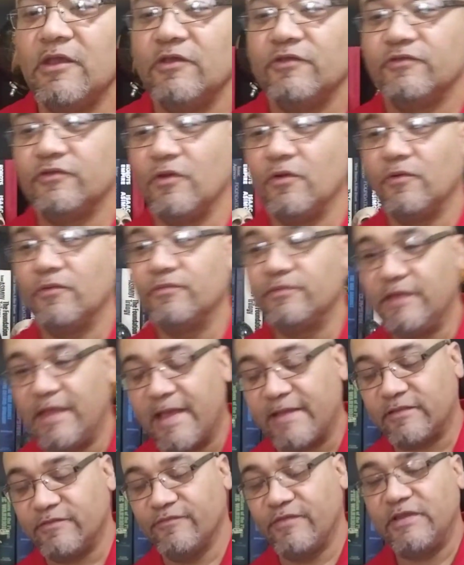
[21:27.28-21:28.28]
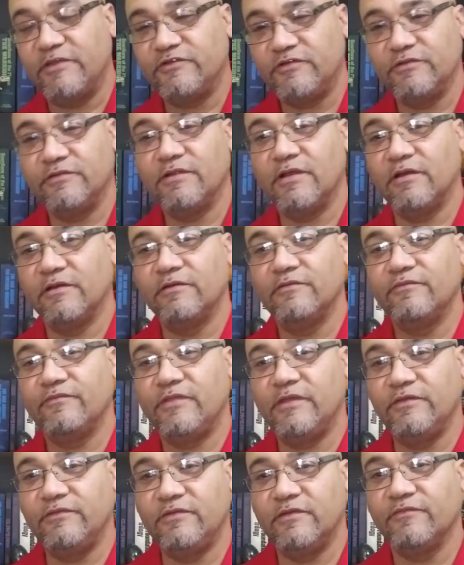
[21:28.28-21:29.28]
So the activation of
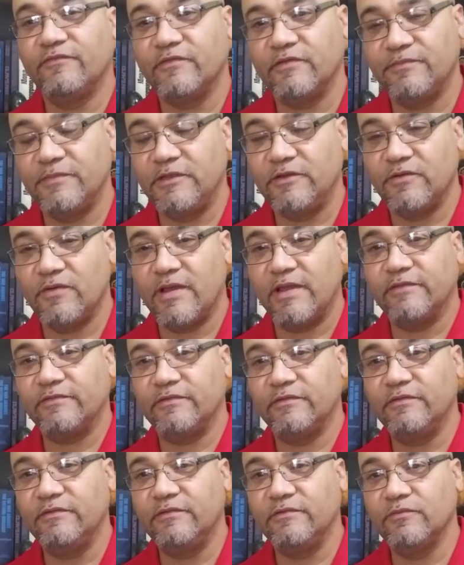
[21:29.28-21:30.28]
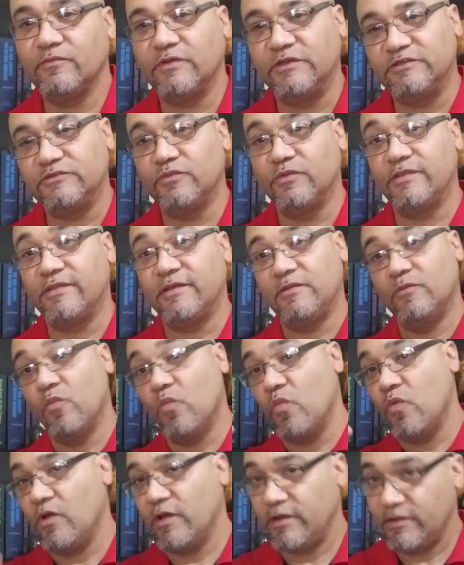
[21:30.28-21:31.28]
these different amino acids, which
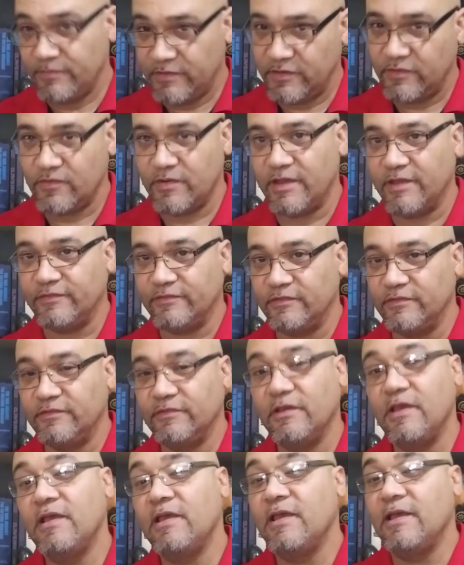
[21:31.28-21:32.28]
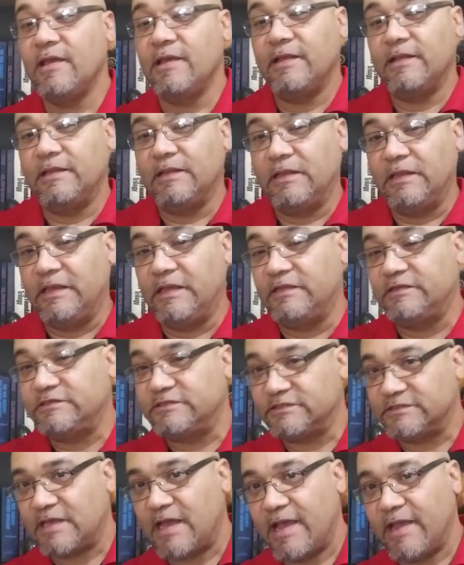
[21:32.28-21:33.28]
within one amino acid, each
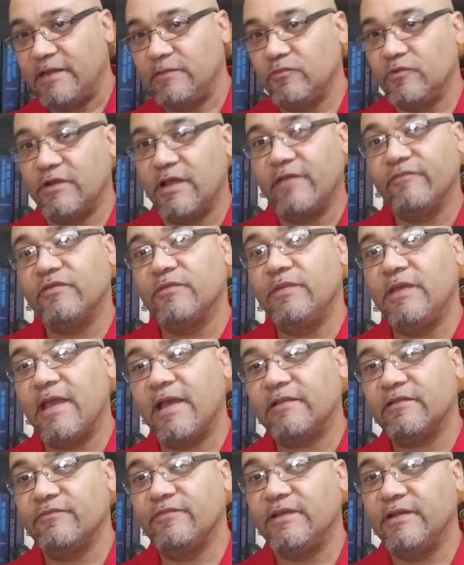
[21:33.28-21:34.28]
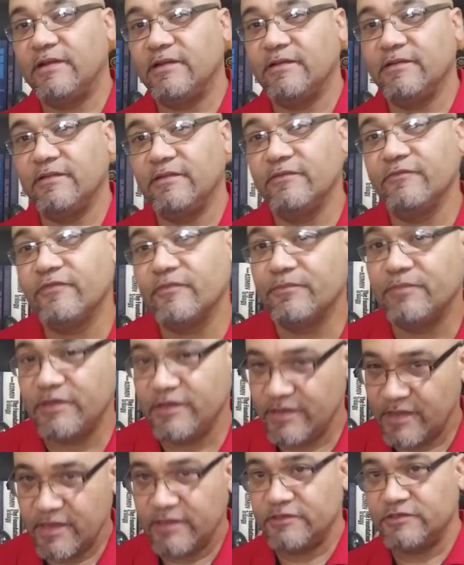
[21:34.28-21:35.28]
side would have to be activated at a different
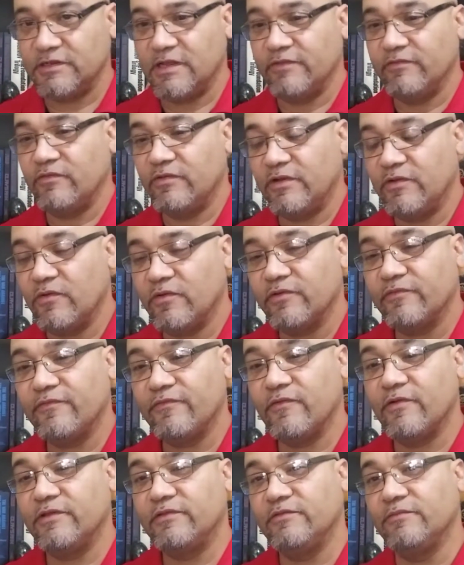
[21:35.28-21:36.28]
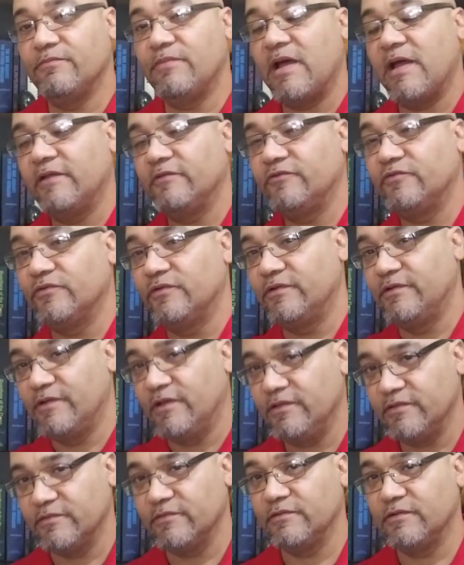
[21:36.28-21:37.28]
pH level in order for it to bond to
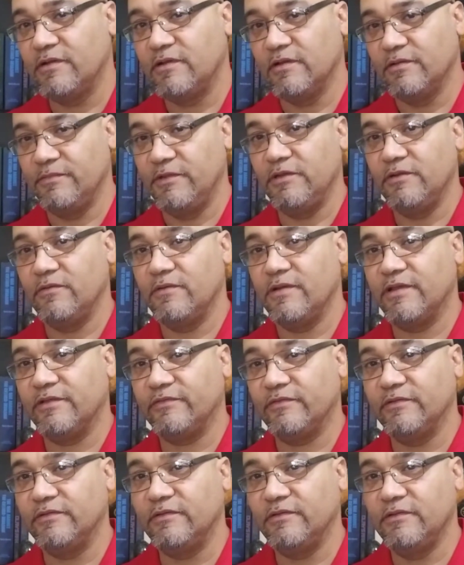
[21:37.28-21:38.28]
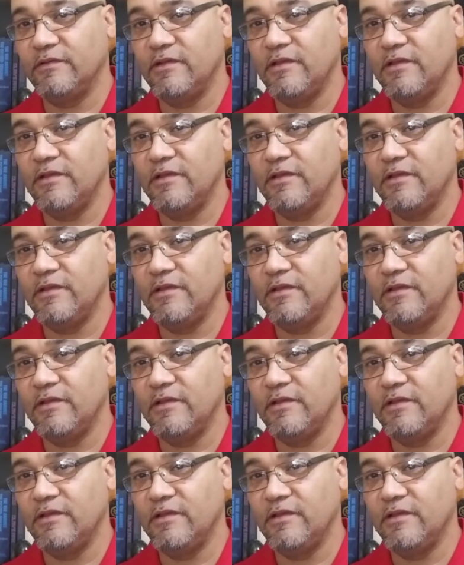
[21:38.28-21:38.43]
another amino acid,